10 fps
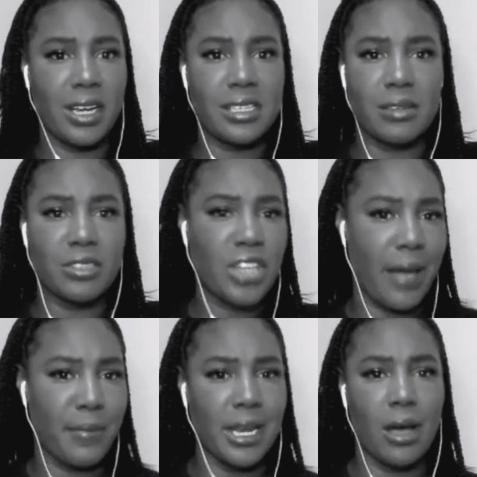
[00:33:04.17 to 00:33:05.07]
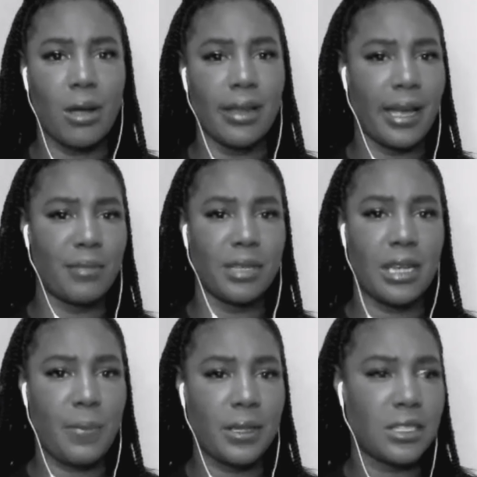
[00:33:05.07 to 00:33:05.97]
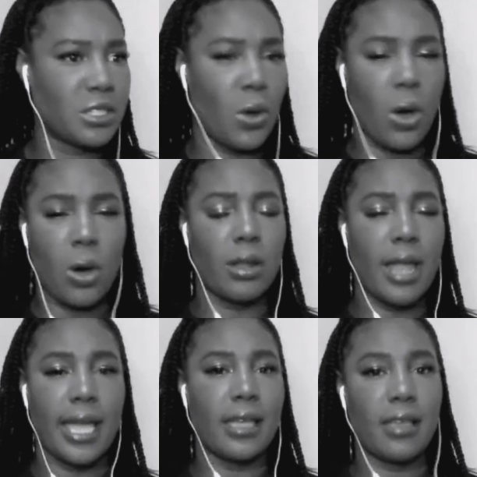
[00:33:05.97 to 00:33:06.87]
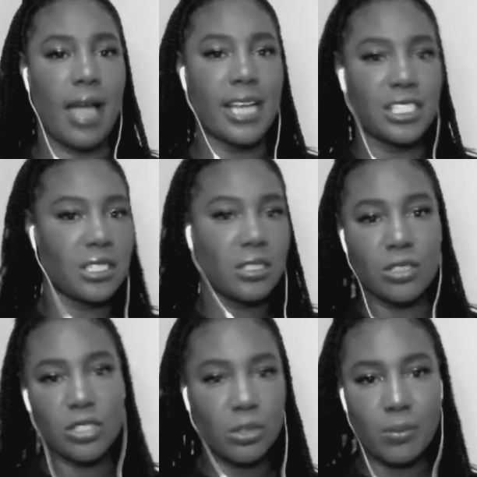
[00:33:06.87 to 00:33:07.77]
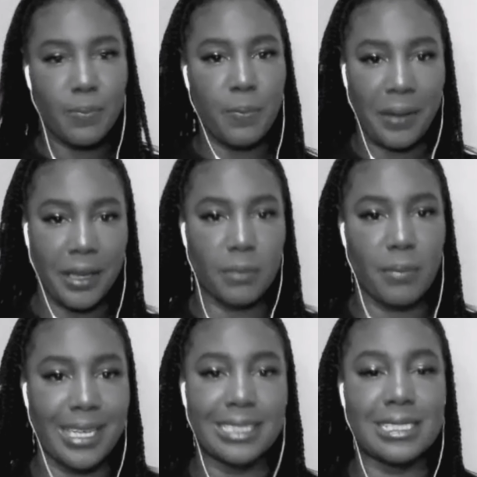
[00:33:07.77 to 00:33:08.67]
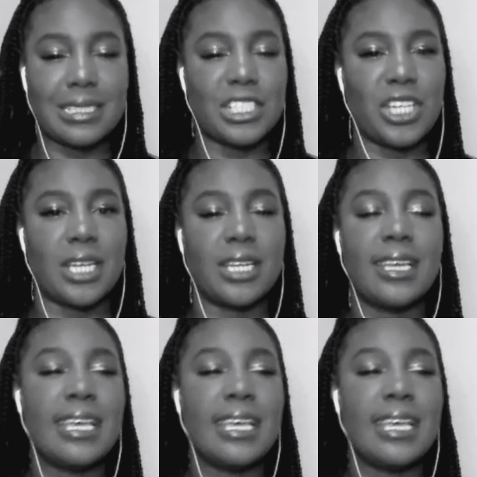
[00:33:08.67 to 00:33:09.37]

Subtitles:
because I was jamming out. Like, I'm really not gonna just go. Like, I just make a decision.